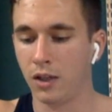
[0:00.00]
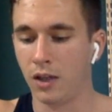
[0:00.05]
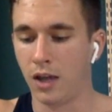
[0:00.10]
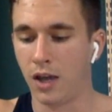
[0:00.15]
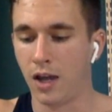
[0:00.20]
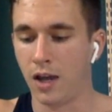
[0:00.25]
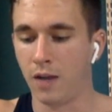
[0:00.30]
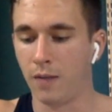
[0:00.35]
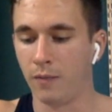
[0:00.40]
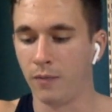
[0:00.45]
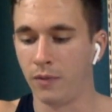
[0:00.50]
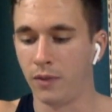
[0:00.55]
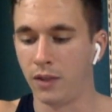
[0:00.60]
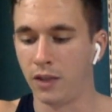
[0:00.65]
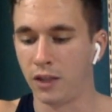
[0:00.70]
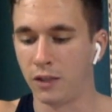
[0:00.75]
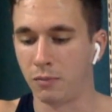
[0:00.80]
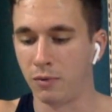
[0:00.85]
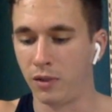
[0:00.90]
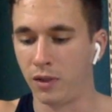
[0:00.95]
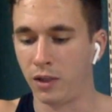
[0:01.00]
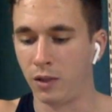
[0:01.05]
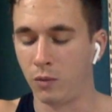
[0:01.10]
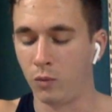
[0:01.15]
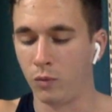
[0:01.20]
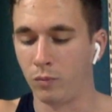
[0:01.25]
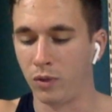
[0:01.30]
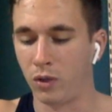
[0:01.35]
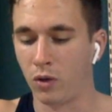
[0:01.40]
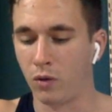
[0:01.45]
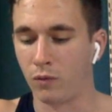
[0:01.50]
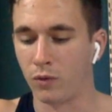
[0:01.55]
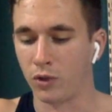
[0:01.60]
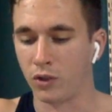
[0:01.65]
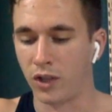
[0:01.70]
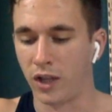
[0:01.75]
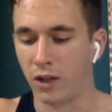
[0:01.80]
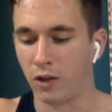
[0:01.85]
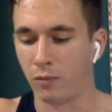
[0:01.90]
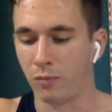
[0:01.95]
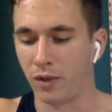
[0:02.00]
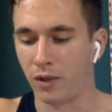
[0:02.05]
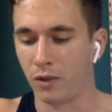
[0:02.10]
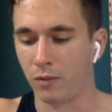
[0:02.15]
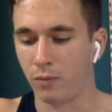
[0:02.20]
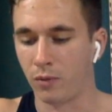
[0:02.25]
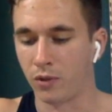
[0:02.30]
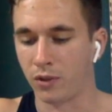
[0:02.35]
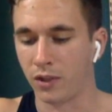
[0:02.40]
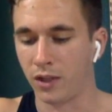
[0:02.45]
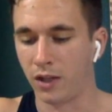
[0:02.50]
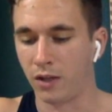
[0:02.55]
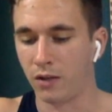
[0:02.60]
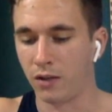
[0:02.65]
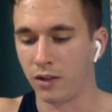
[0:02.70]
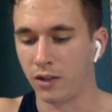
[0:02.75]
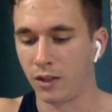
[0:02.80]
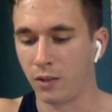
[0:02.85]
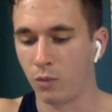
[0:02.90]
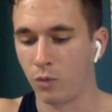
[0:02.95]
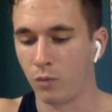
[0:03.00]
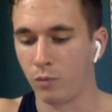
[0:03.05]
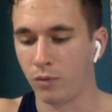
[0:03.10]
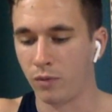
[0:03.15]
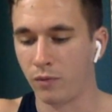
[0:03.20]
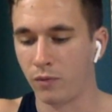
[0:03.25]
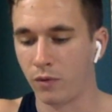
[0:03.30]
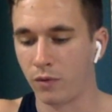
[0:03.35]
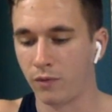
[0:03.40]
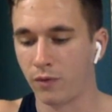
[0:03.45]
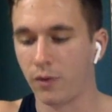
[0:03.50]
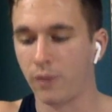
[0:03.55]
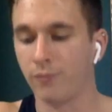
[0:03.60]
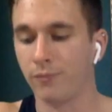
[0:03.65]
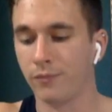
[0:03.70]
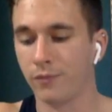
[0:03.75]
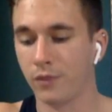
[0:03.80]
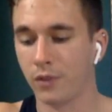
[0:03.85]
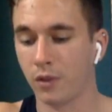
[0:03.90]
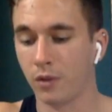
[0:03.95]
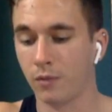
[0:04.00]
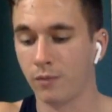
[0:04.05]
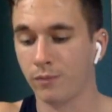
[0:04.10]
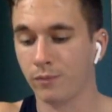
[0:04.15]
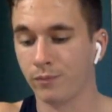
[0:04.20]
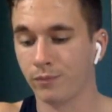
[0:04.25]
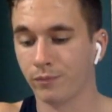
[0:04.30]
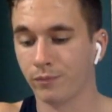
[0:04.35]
The disability will be overshadowed by their personalities and won't be forefront. So